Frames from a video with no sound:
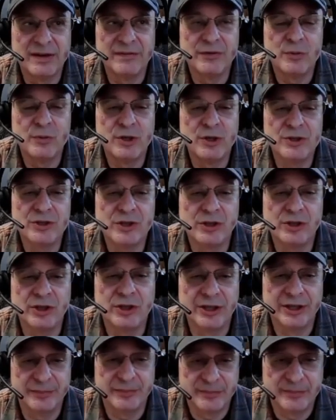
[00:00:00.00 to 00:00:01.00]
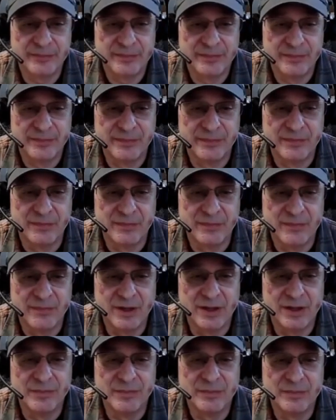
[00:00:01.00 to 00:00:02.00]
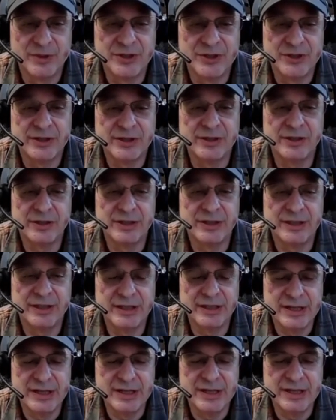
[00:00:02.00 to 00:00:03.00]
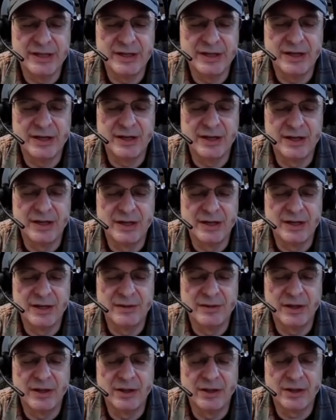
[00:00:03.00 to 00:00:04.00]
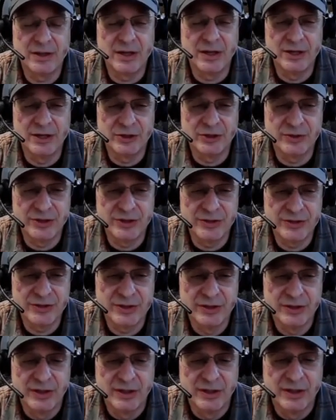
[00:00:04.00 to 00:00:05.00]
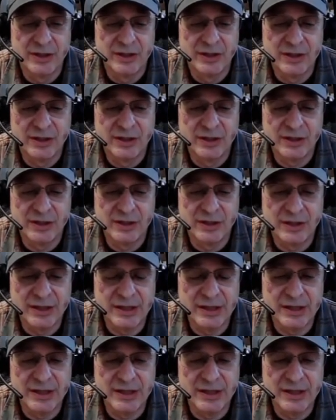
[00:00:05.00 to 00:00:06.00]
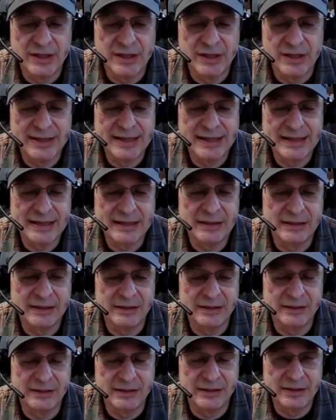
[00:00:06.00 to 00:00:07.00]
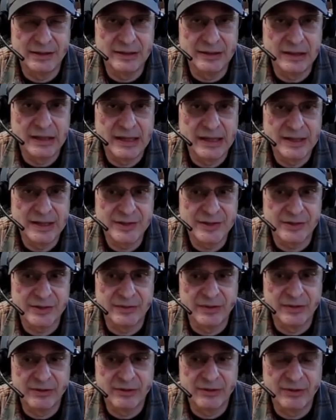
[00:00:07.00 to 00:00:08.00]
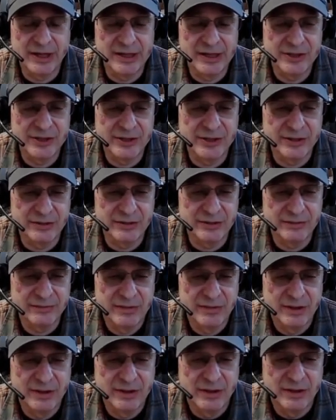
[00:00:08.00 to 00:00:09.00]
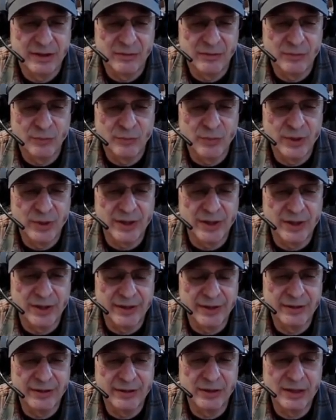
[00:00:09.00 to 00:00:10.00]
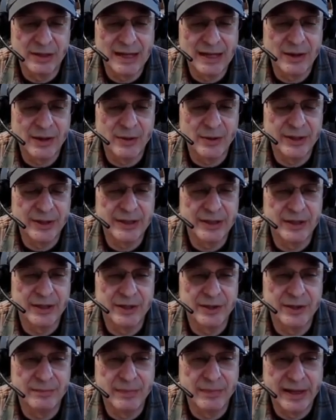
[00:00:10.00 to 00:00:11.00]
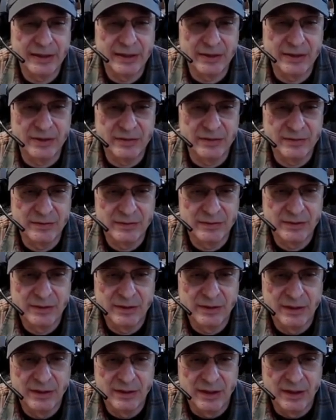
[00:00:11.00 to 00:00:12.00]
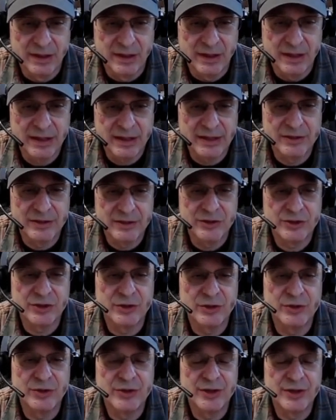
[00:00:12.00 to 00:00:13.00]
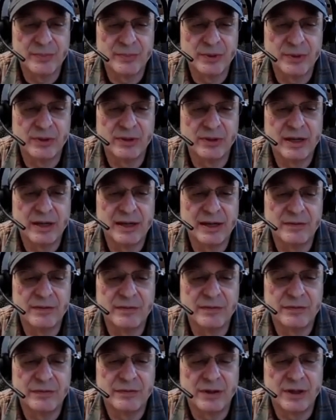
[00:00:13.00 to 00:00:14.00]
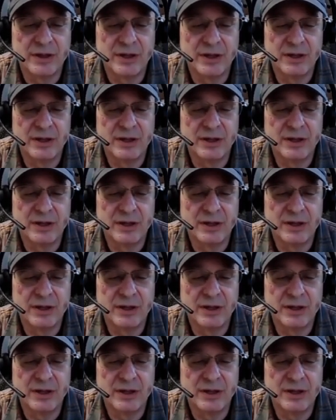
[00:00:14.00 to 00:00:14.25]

Everyone's learning, particularly in other countries. Uh, they can't legalize it recreational, but they're allowing it under medical. And so they put a lot of